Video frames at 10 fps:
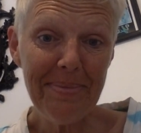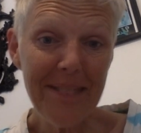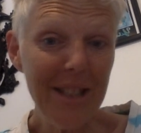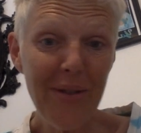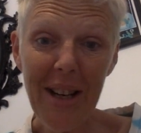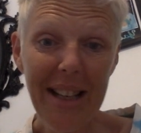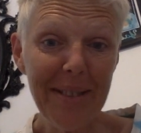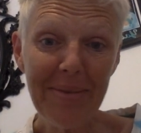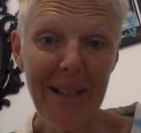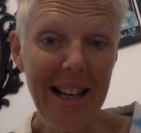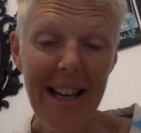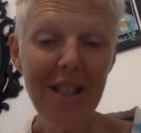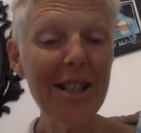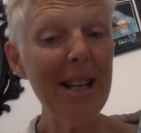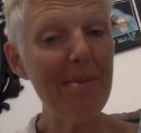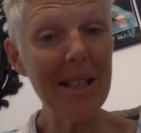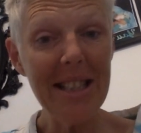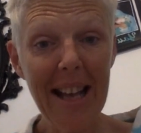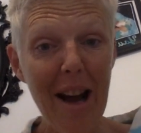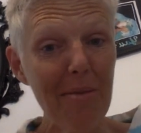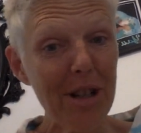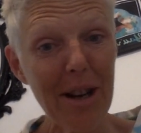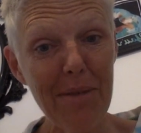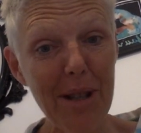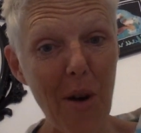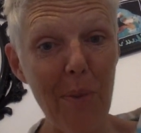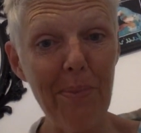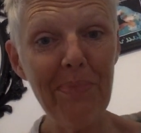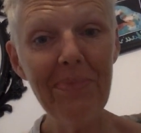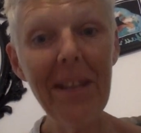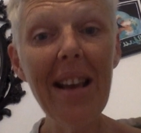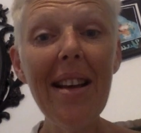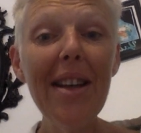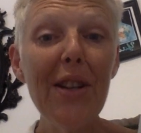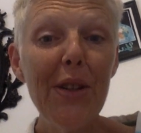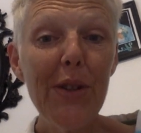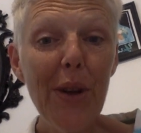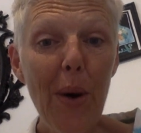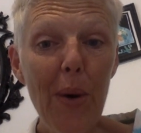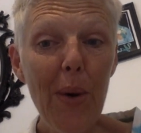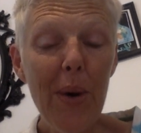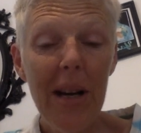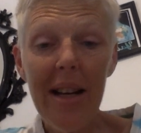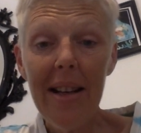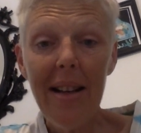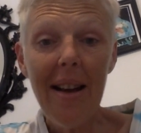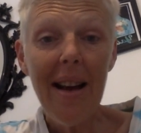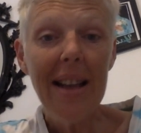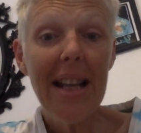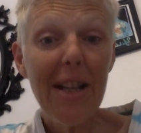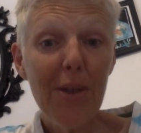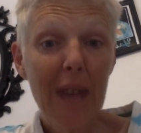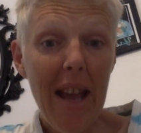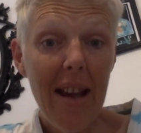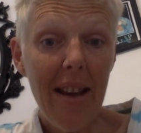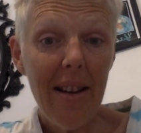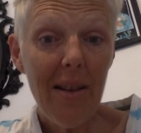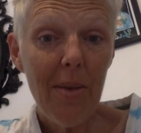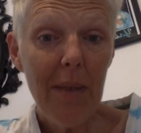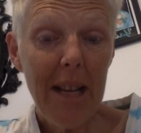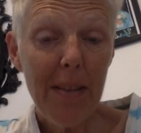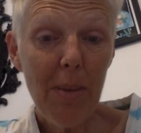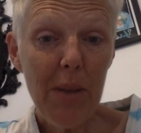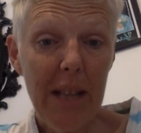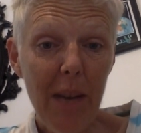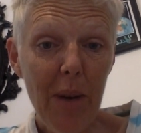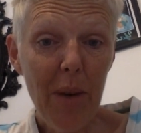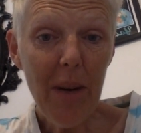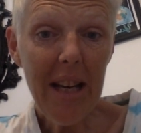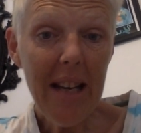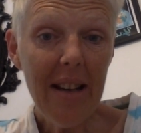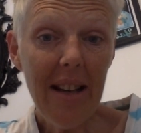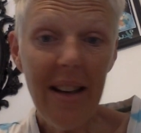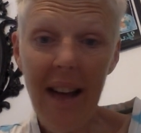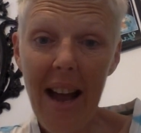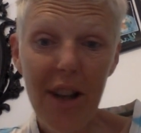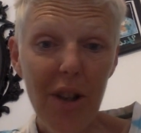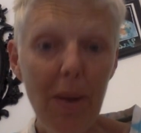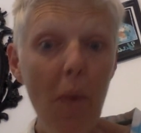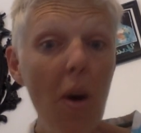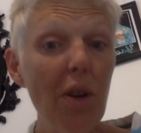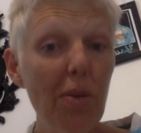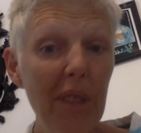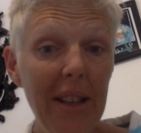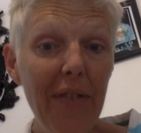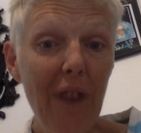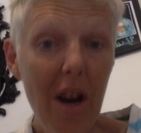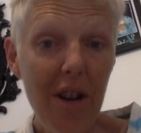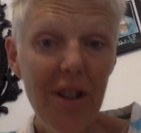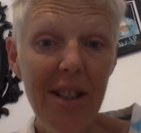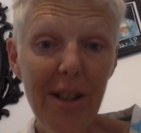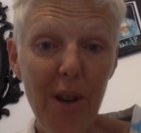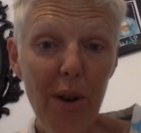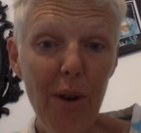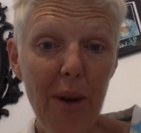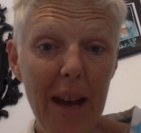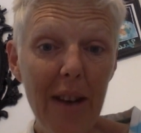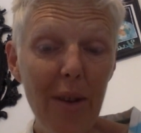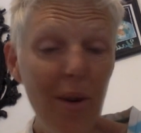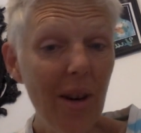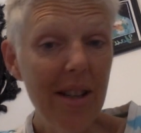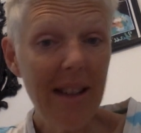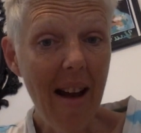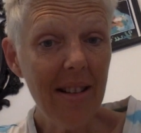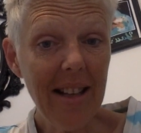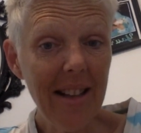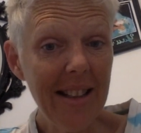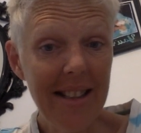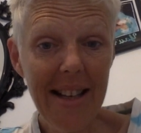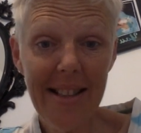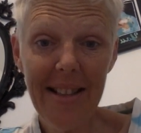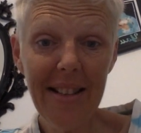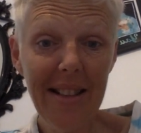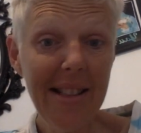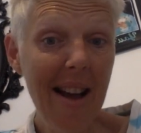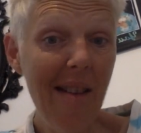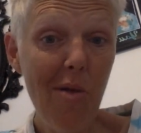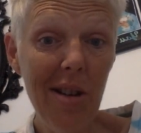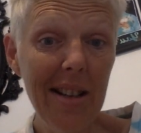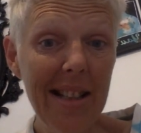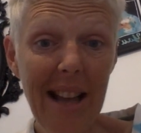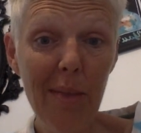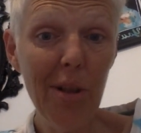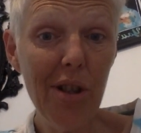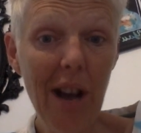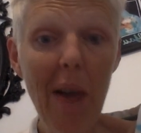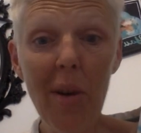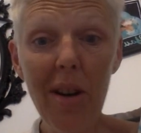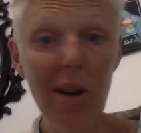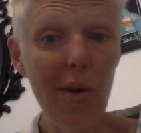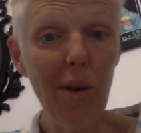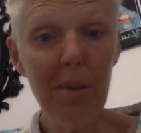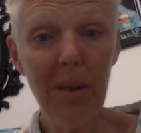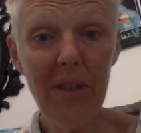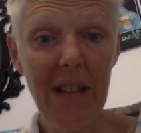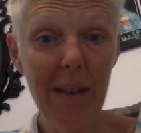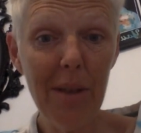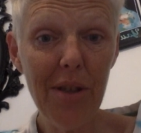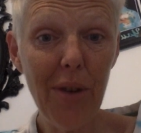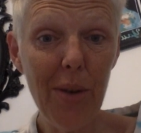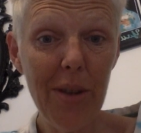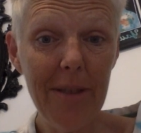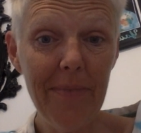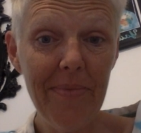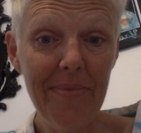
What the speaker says: Just funny. It just hit me today how much I miss home. So yesterday, my husband was like, what do you want to eat? And actually, we walked really far just to go to a New York-style delicatessen because I wanted a sandwich. I wanted a corned beef sandwich, folks.